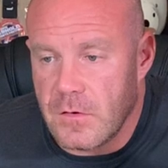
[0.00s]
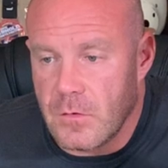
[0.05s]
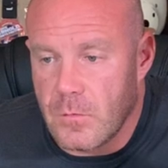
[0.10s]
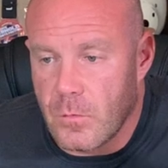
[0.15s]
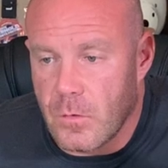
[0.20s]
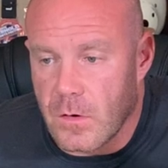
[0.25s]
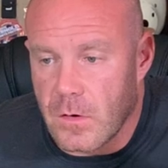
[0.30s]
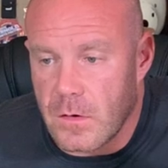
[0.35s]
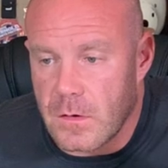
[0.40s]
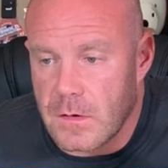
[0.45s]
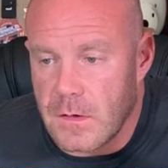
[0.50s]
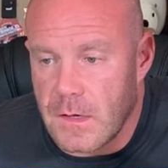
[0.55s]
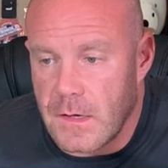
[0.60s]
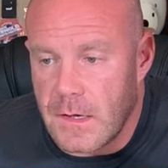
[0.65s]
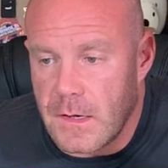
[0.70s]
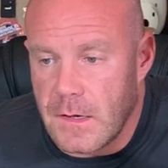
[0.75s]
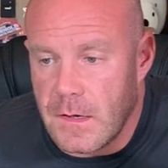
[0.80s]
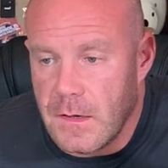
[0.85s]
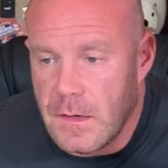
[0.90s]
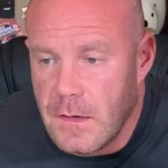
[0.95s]
your work,
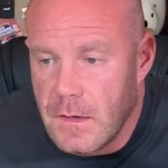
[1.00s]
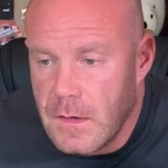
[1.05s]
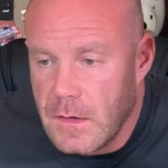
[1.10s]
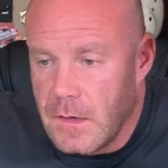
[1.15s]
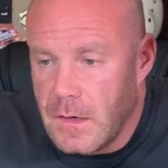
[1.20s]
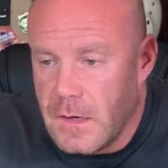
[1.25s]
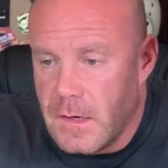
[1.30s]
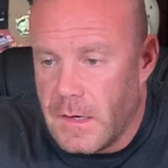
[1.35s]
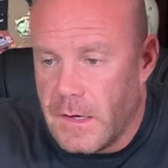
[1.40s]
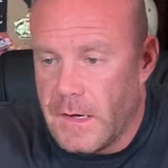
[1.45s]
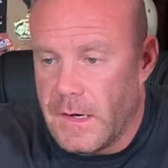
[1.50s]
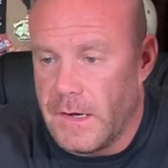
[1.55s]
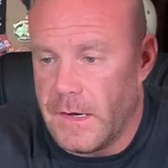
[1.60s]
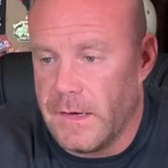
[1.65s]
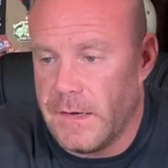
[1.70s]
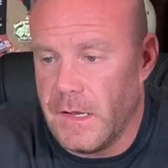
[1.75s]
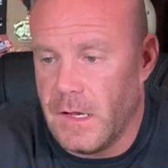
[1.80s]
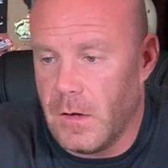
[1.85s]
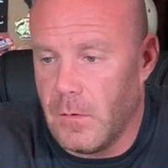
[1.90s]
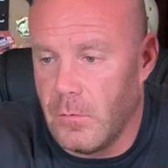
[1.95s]
I
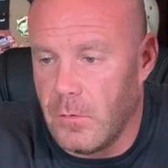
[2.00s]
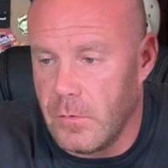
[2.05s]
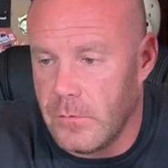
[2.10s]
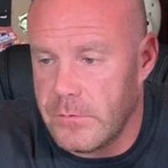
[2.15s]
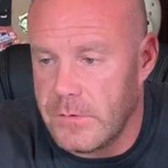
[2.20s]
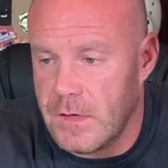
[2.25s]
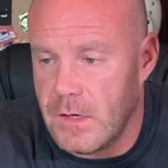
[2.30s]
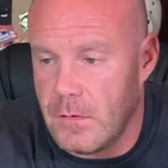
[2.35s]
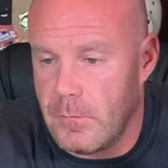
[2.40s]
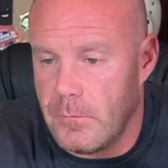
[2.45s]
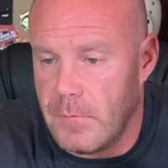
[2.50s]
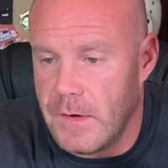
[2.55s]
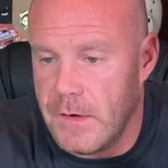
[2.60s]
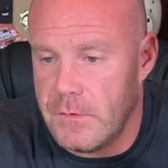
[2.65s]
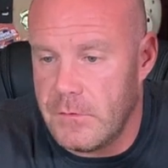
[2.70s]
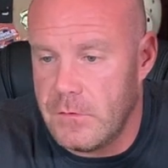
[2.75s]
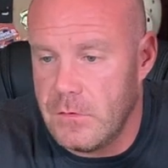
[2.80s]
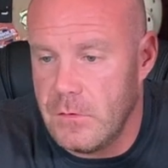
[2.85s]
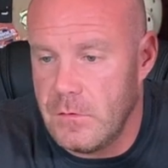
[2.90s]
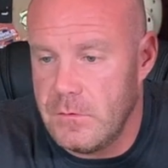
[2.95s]
now want to help my
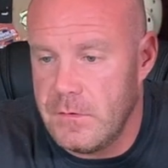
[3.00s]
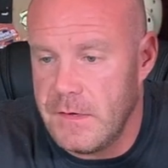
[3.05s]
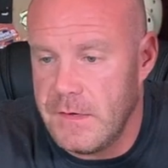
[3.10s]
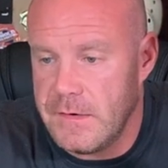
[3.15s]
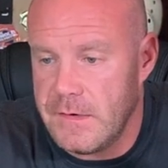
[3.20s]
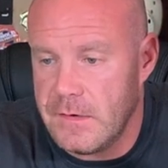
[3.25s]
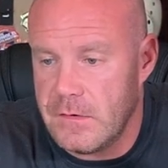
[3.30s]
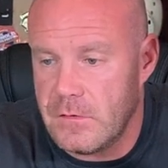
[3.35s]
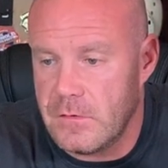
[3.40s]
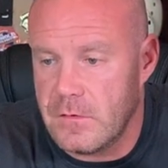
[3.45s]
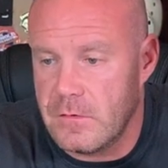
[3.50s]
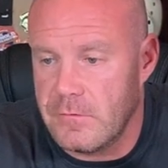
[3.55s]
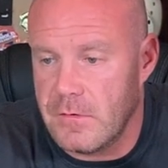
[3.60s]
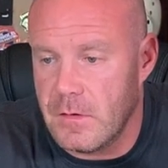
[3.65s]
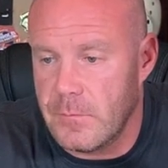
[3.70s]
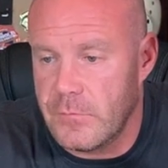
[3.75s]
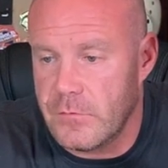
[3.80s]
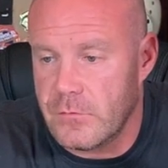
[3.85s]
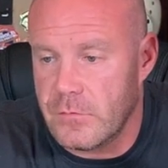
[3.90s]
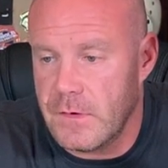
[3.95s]
2 teenagers
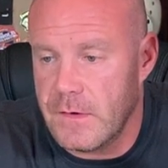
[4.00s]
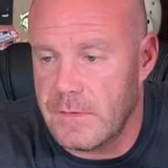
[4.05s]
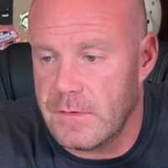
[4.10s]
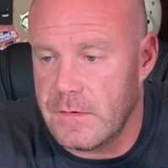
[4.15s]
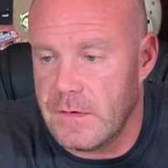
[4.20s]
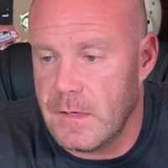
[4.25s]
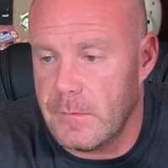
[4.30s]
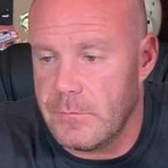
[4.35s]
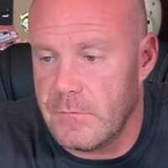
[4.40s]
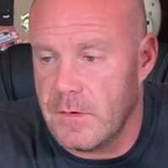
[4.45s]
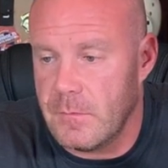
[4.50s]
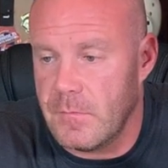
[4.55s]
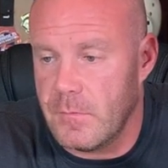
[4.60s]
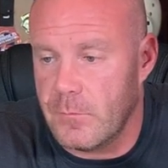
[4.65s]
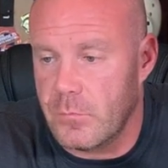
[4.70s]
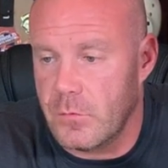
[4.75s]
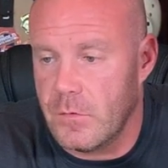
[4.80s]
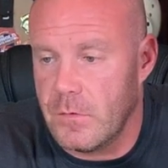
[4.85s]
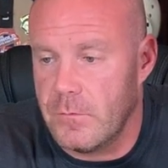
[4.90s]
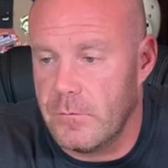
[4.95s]
develop strength and help them
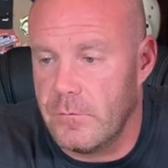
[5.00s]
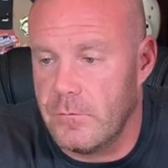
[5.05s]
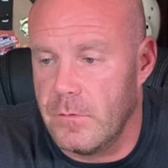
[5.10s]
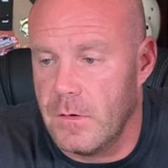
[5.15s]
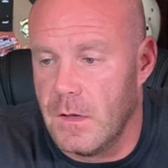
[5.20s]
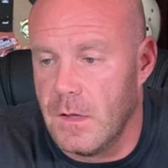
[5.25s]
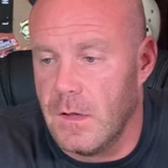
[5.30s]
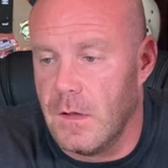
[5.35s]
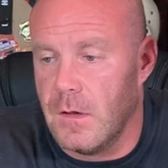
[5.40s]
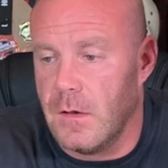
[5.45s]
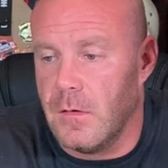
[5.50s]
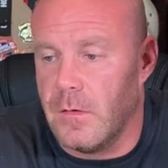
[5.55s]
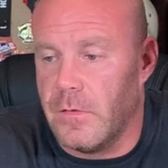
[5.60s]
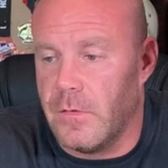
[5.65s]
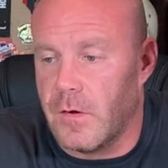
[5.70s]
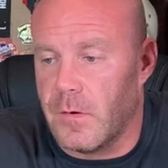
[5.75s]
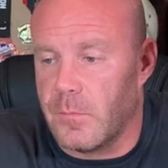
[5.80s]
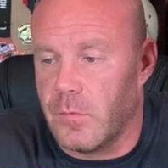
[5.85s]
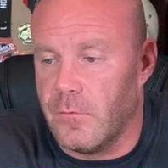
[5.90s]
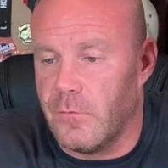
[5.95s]
improve
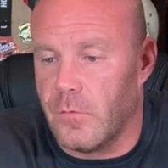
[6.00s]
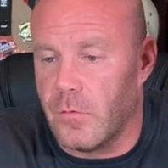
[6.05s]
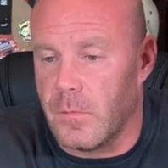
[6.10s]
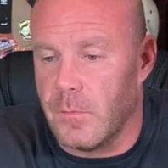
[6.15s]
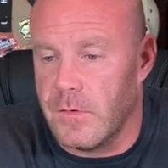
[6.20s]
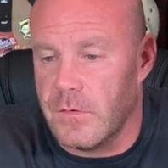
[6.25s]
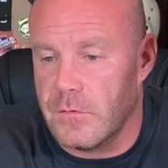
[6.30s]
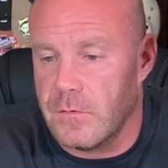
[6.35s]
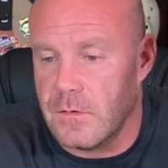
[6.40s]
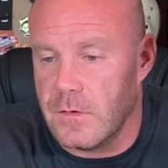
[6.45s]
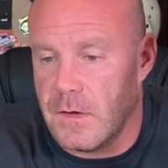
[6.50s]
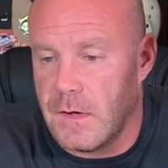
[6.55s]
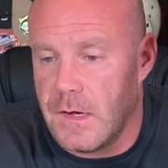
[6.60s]
their performance.